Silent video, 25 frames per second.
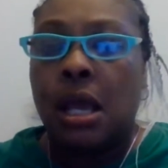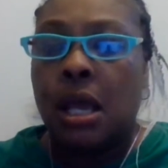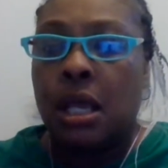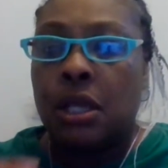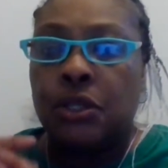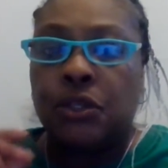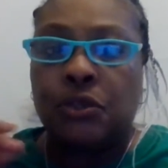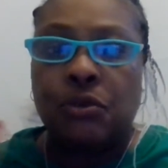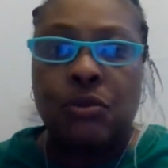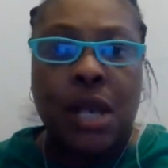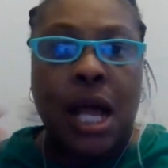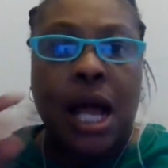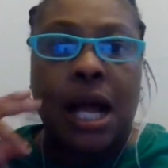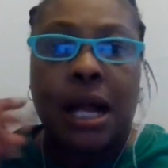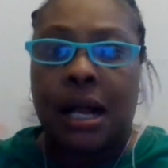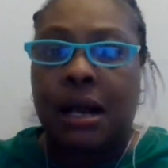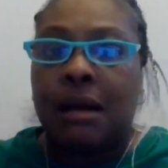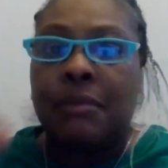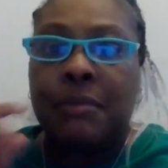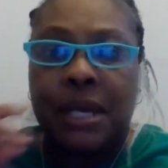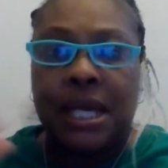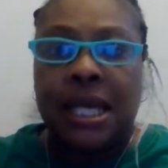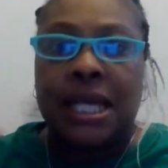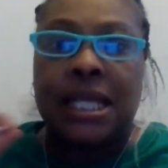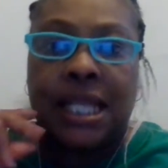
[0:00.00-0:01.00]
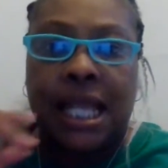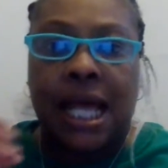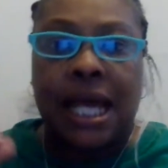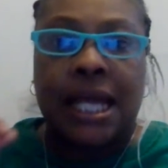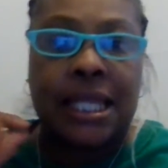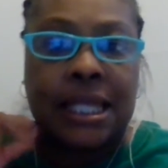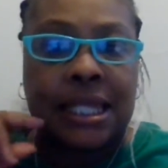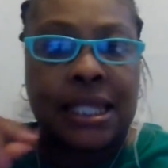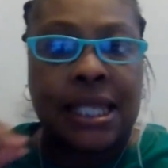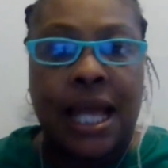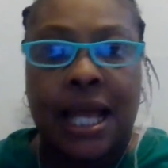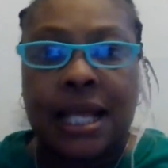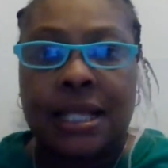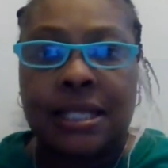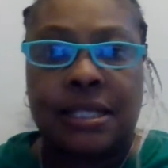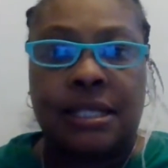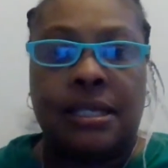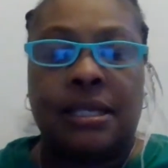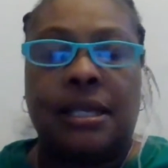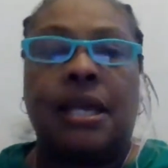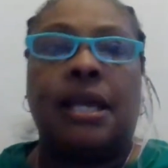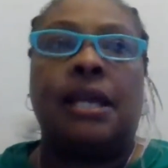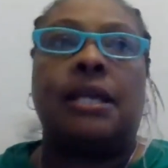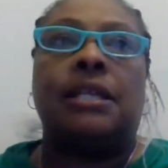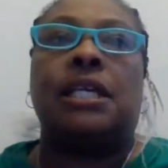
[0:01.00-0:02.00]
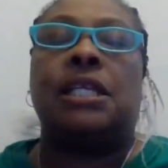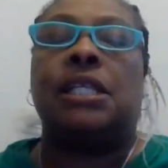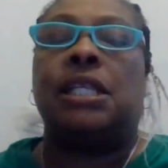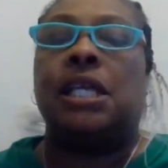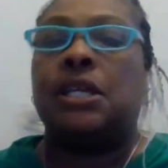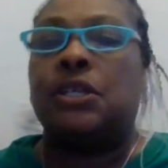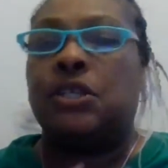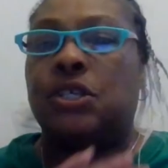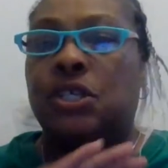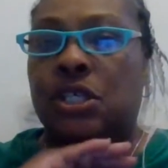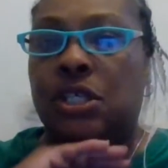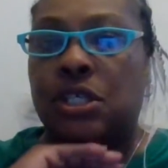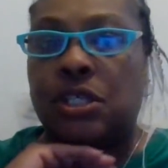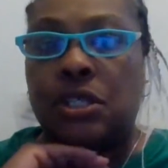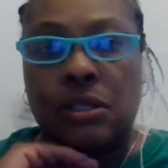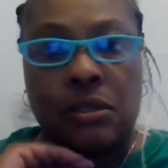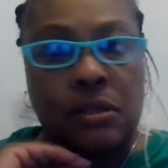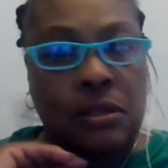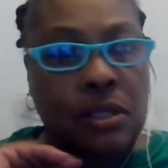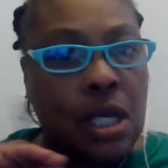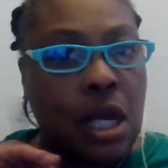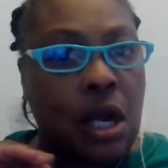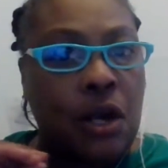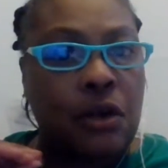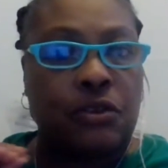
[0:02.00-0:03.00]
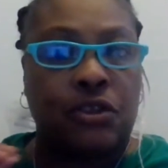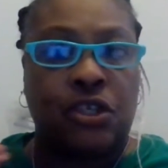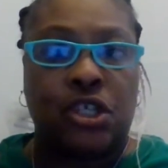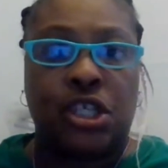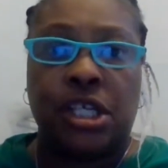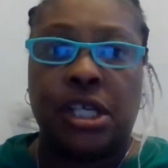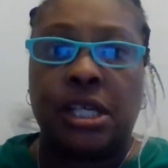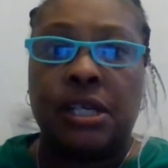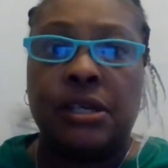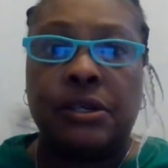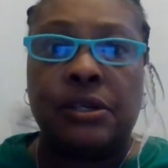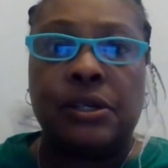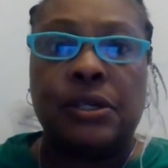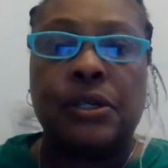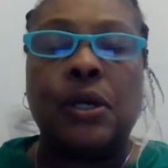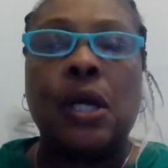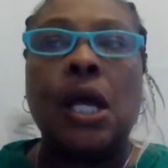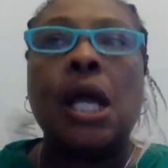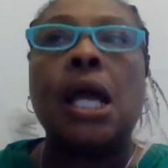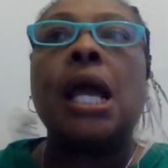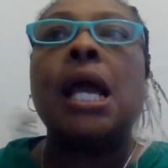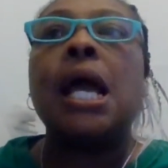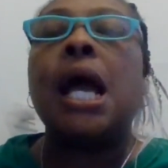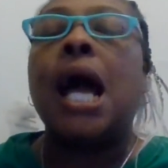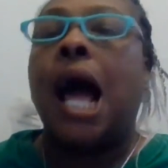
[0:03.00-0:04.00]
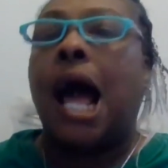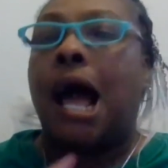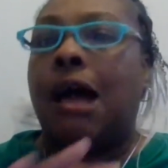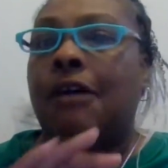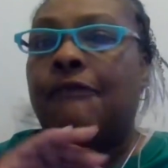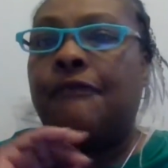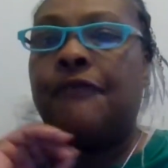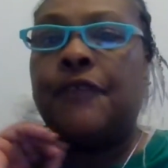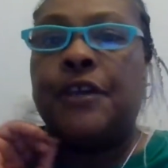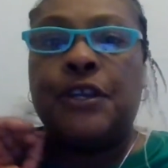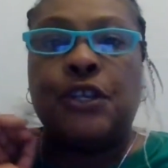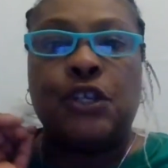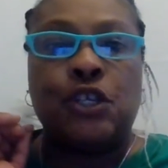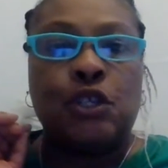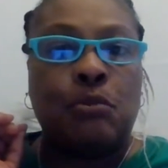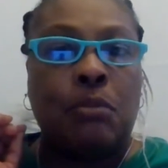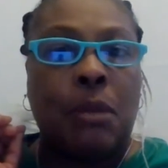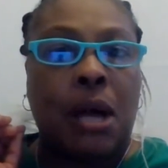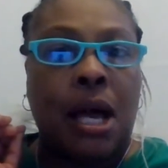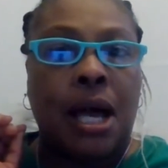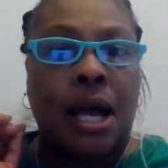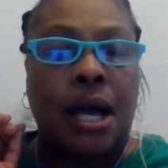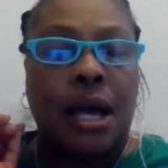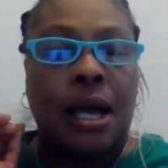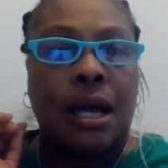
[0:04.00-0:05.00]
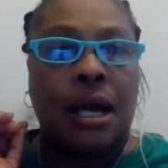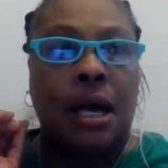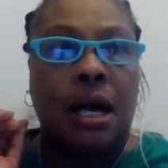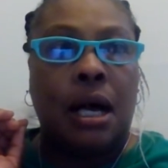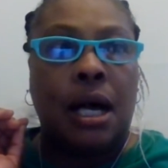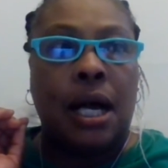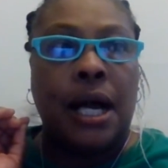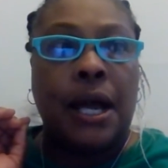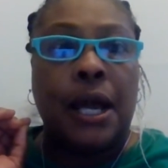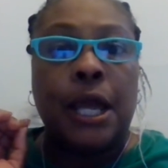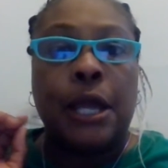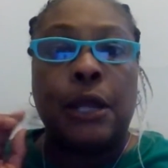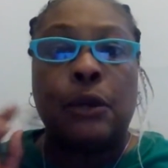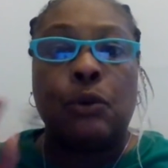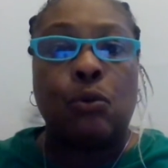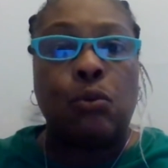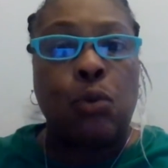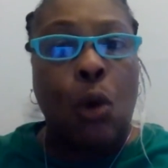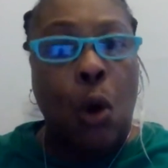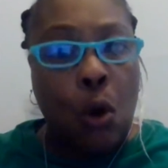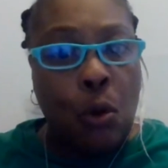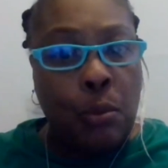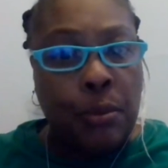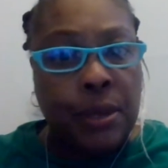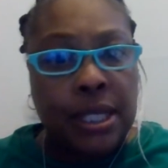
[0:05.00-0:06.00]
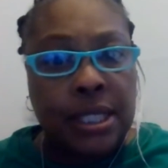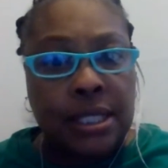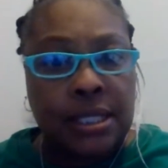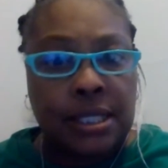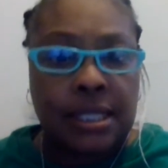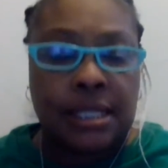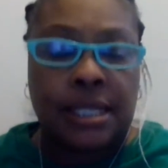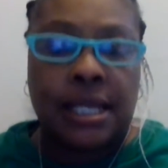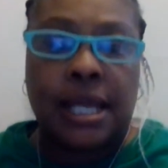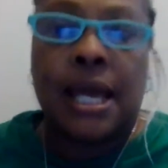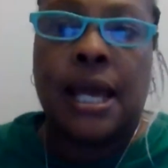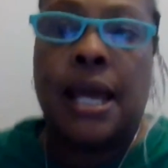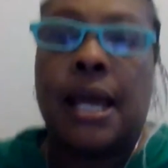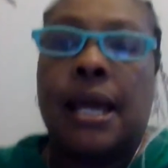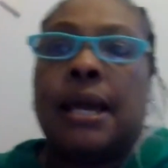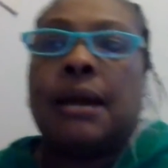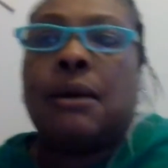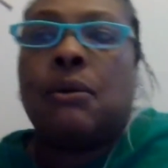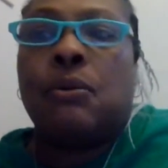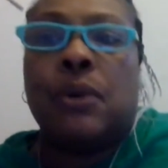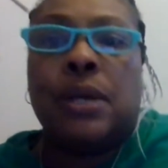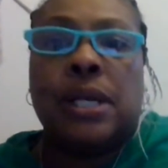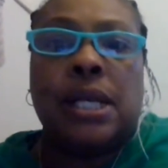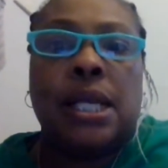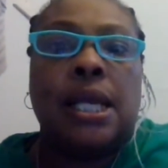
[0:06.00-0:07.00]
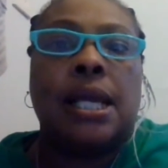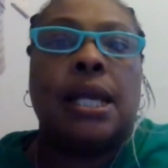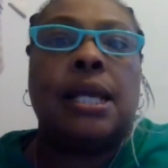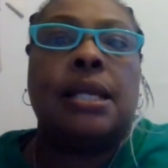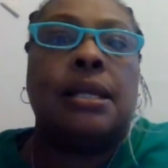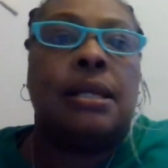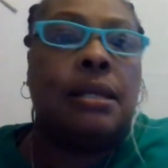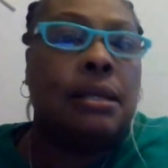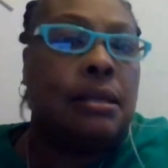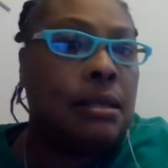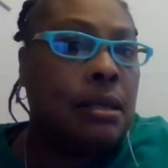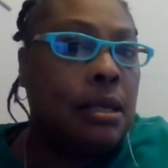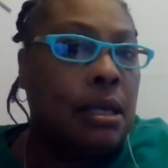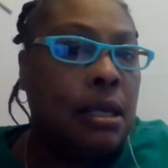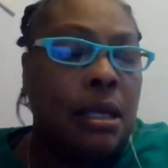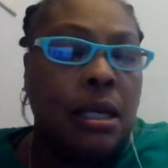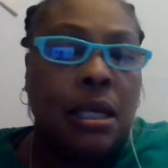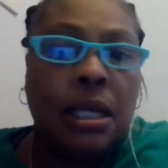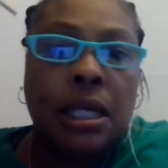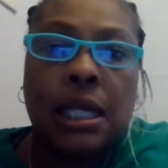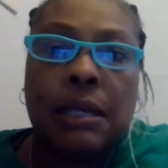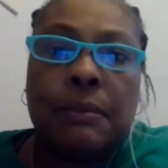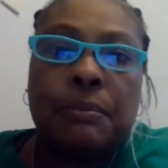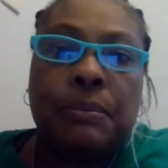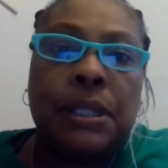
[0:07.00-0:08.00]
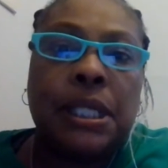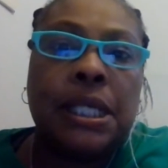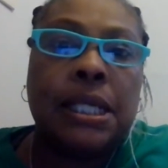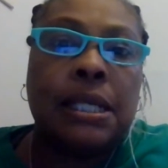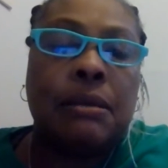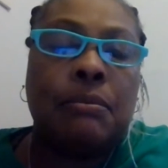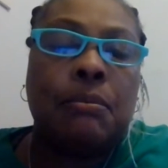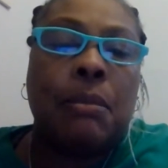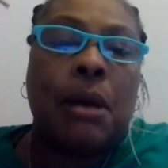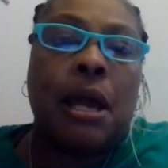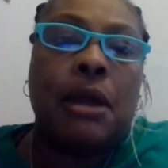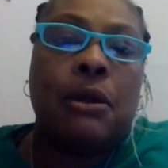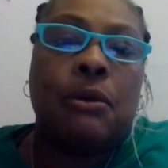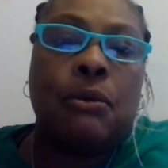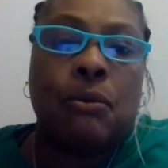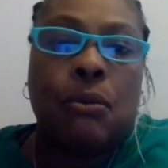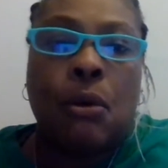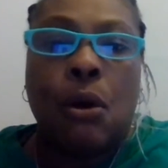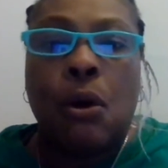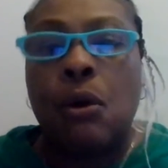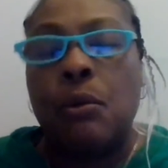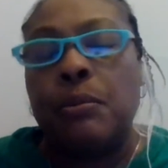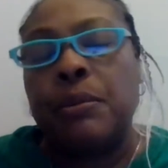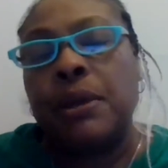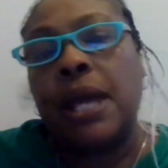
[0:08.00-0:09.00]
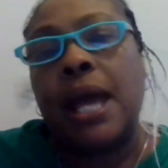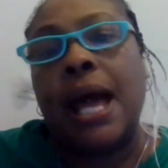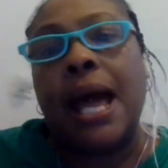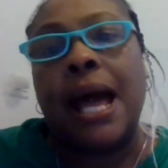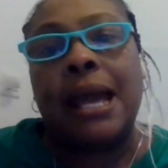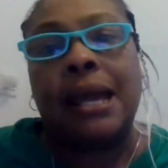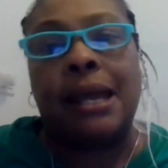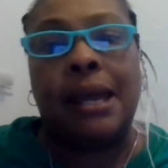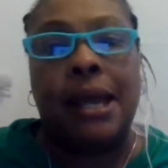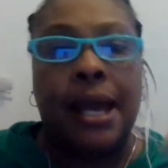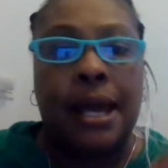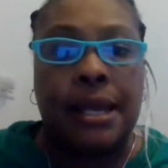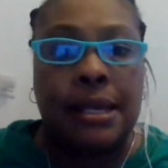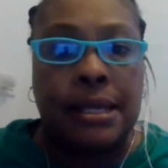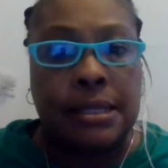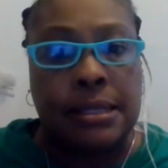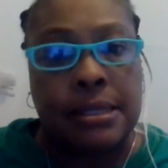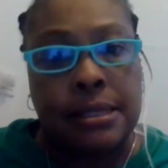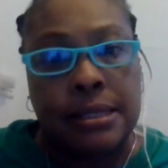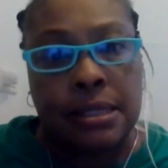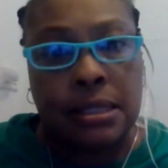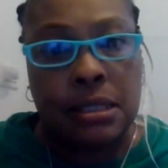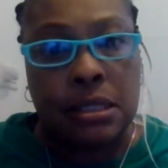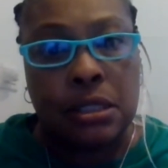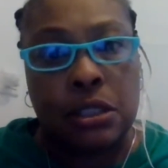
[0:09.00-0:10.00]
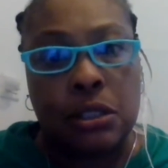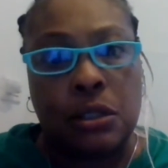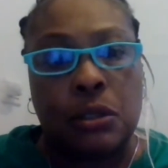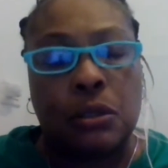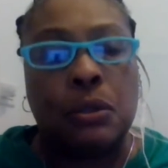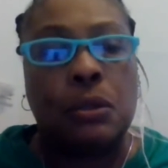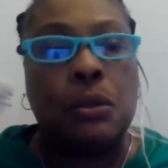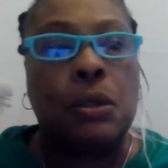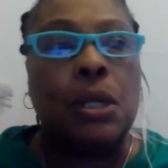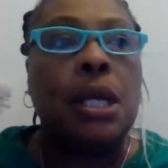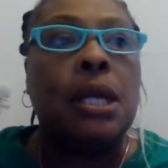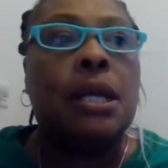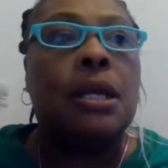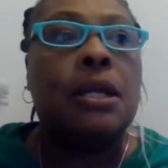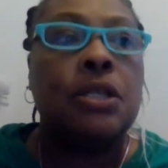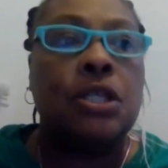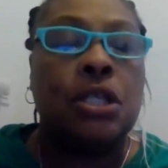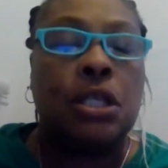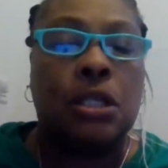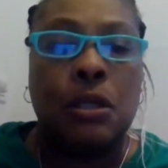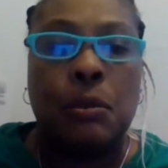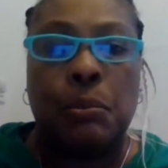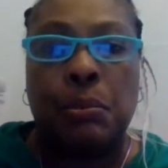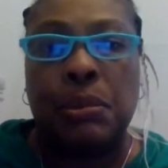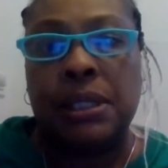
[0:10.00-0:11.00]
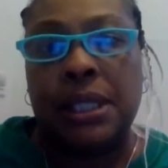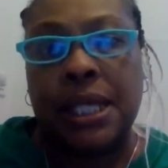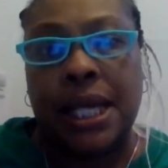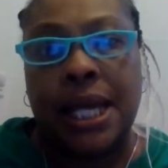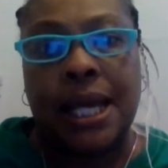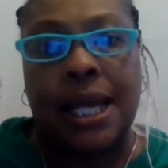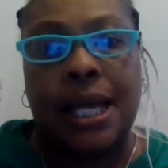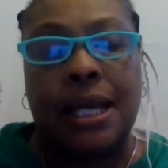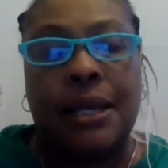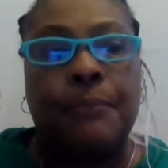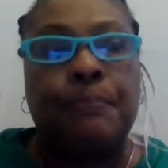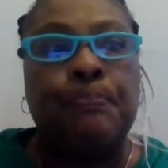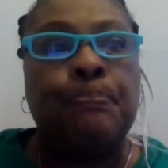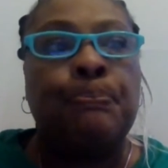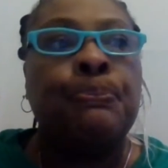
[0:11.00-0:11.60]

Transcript: do not come in like that today, that they just are chill. I finished my enrollment today. I went in and completed my enrollment. I added dental to the plan.